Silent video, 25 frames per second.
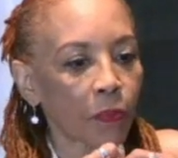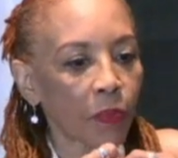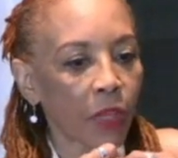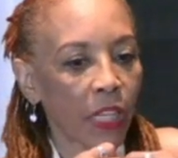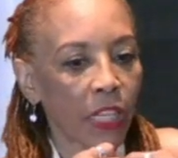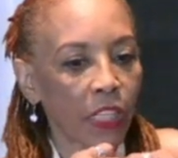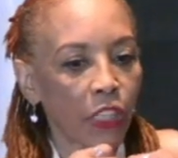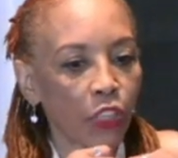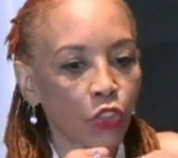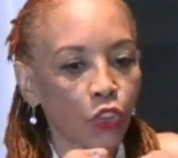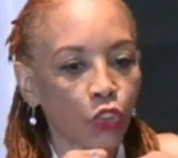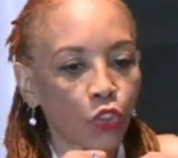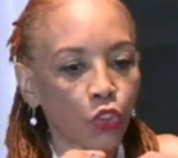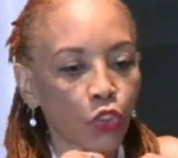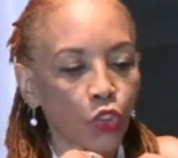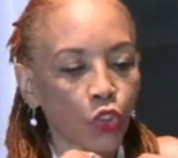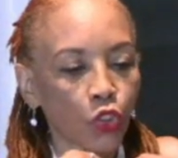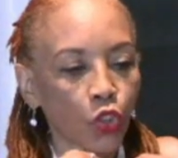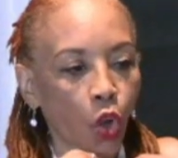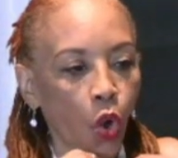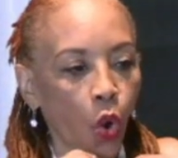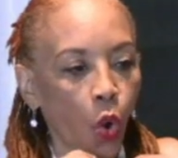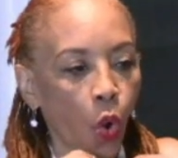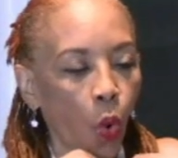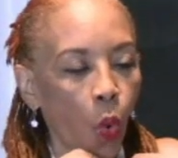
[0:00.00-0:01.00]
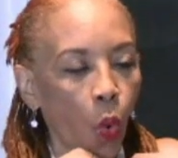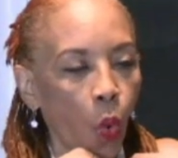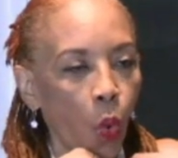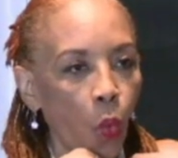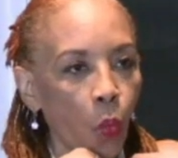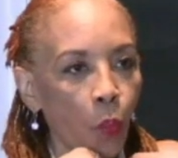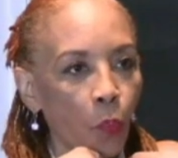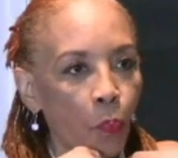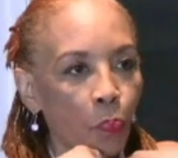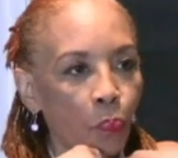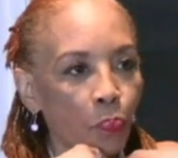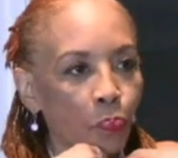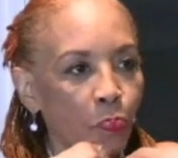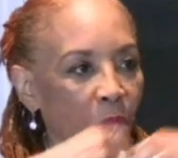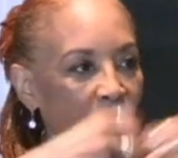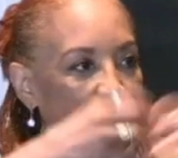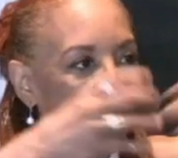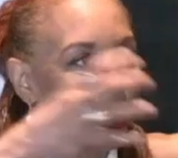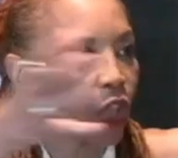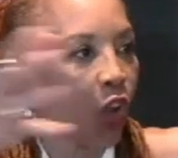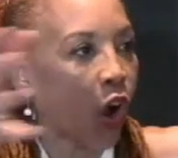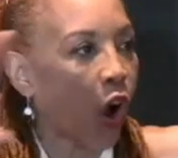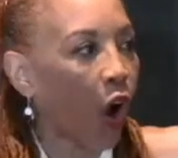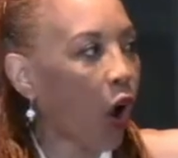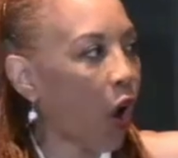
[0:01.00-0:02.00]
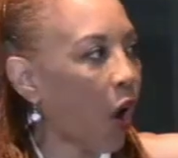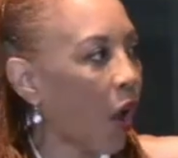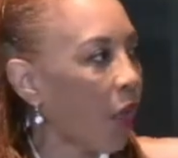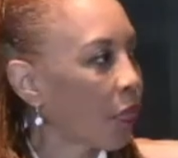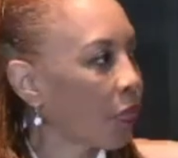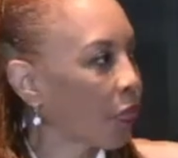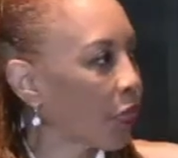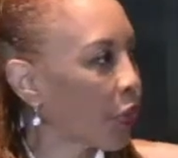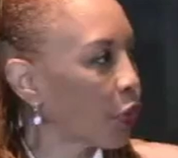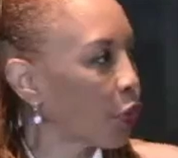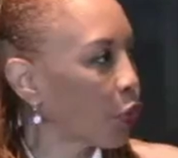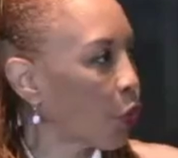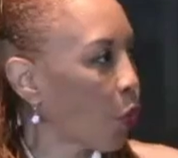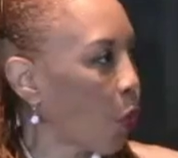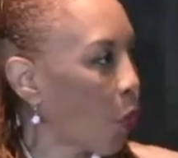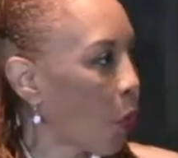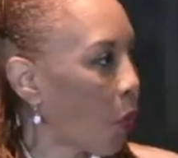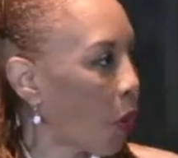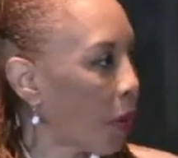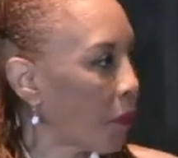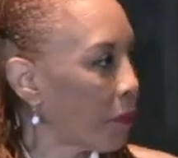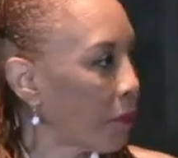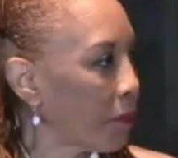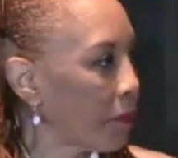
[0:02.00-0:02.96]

It is so beyond the norm.